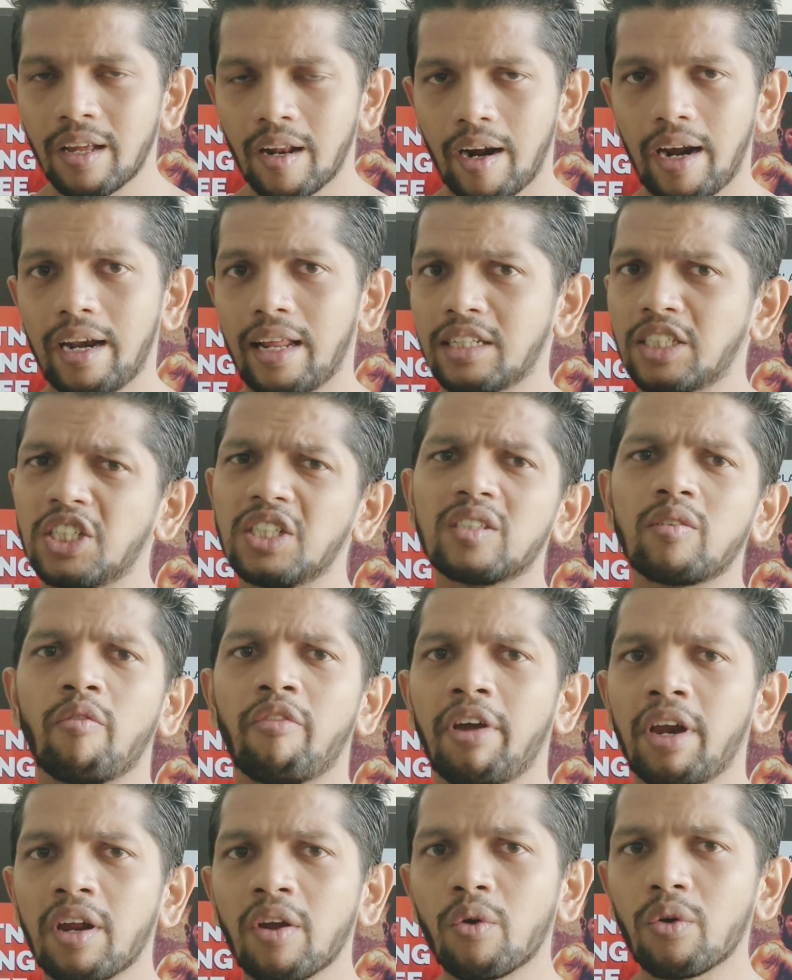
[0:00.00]
And she's a
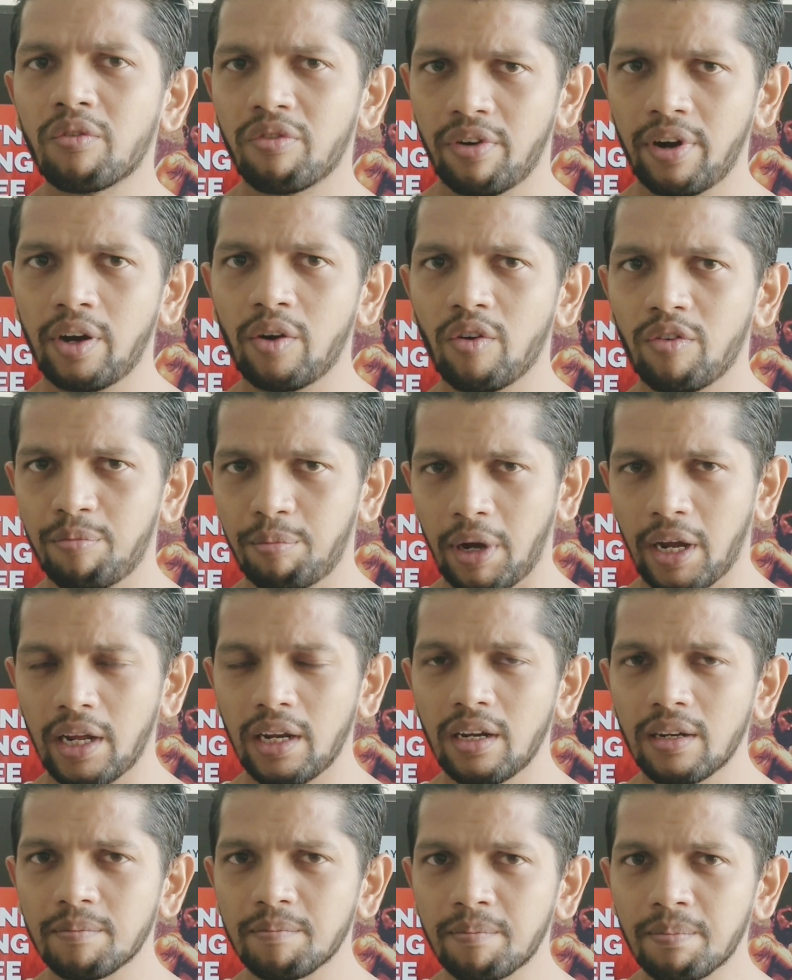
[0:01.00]
very good friend of
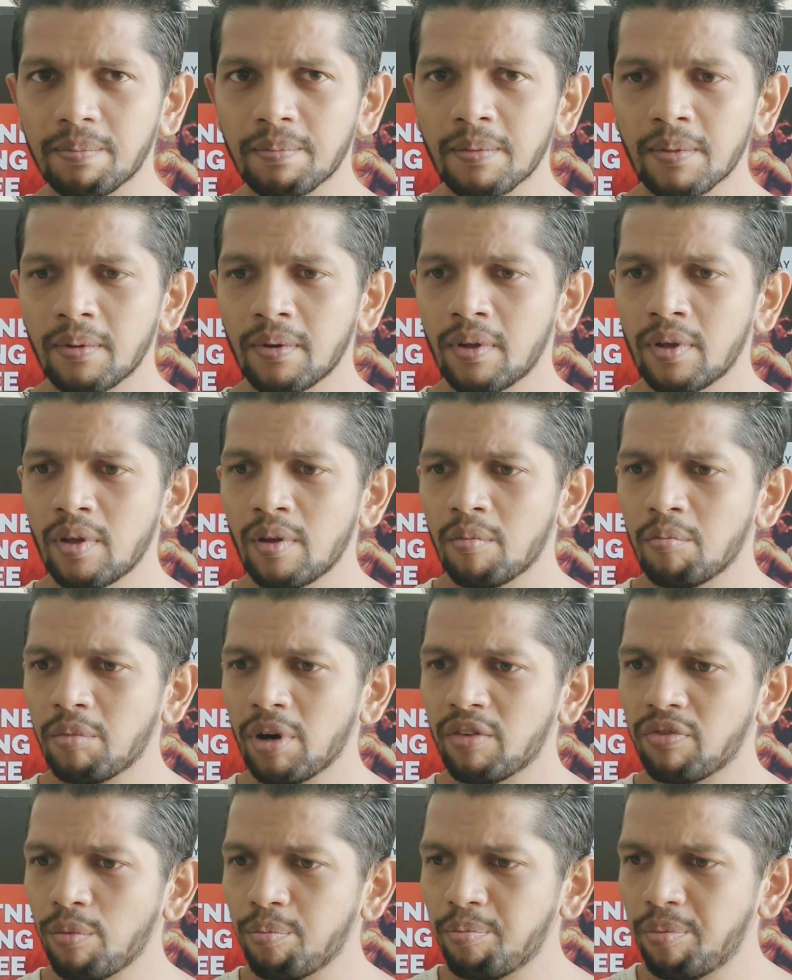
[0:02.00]
mine,
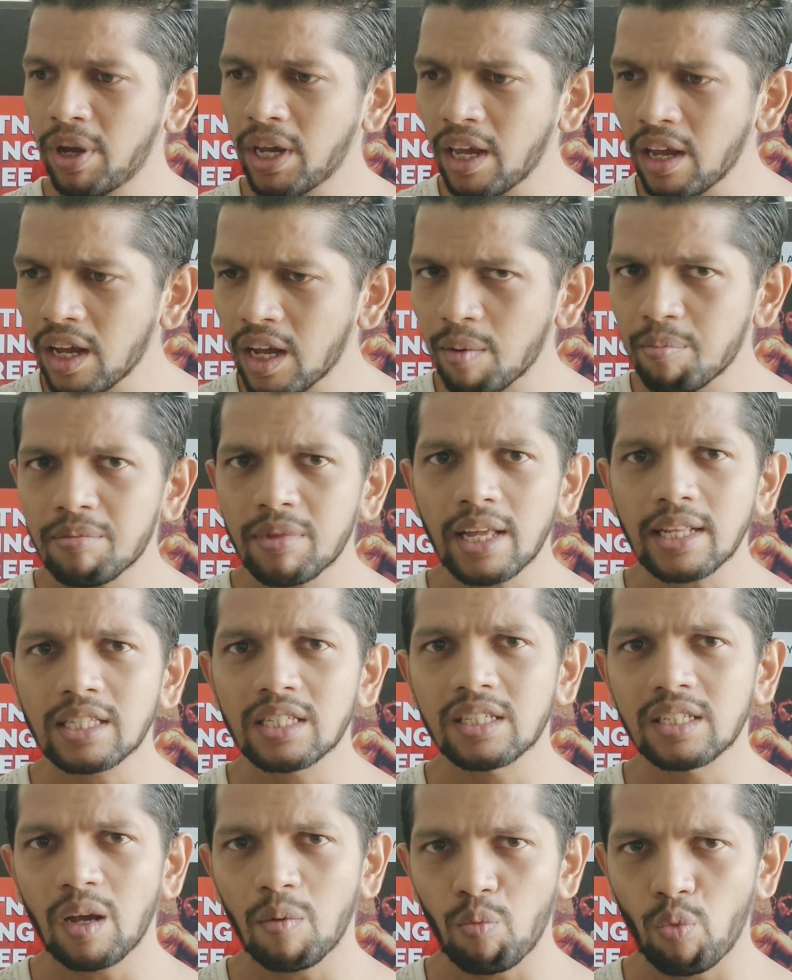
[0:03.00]
but for picking up that
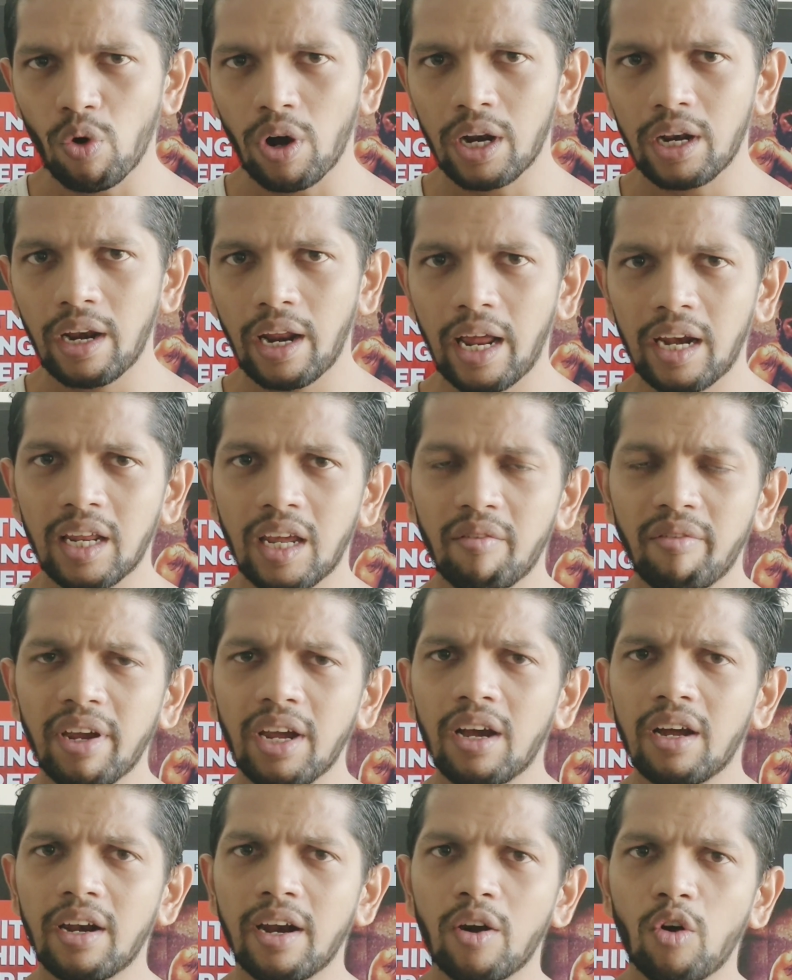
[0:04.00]
someone and
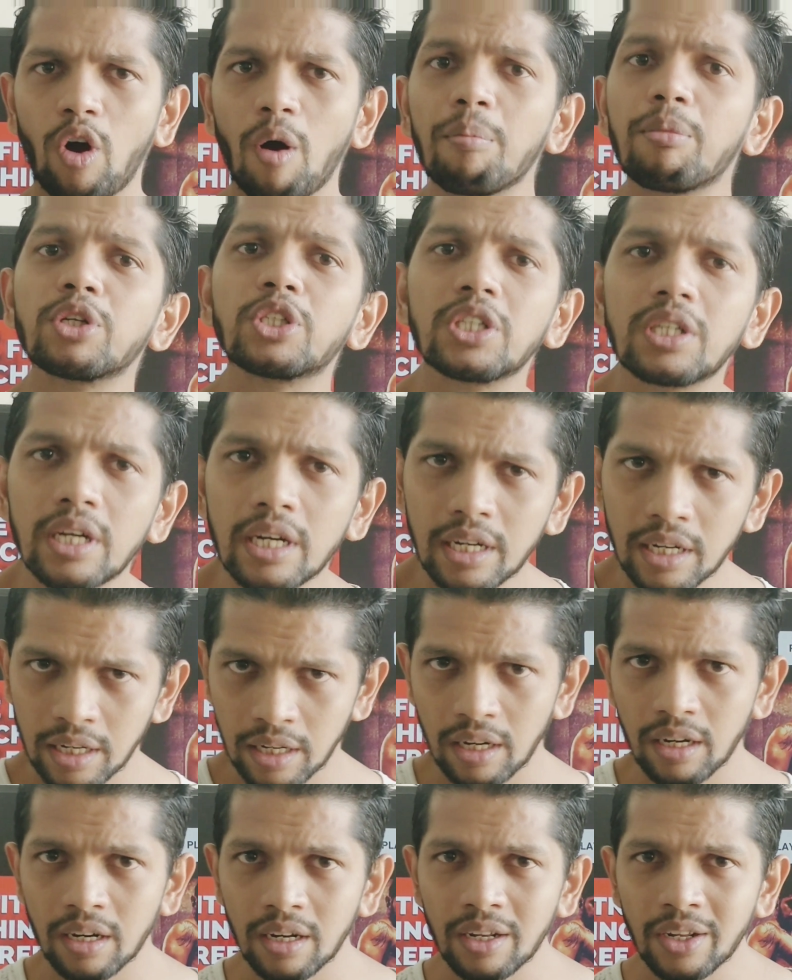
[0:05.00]
giving her an
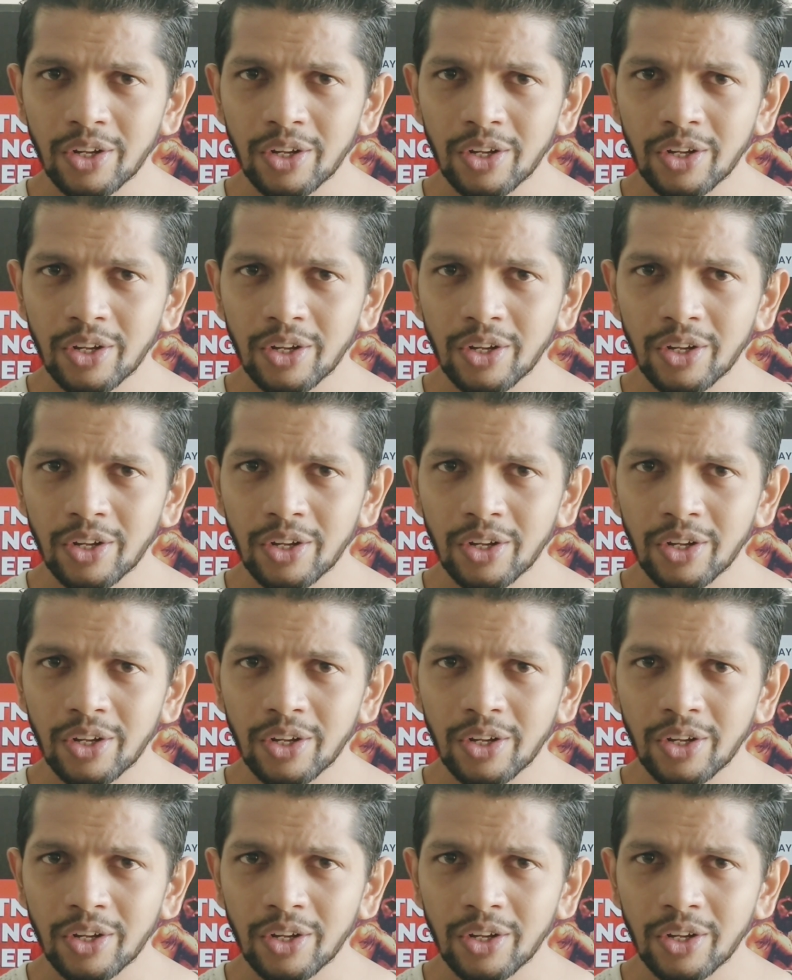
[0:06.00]
opportunity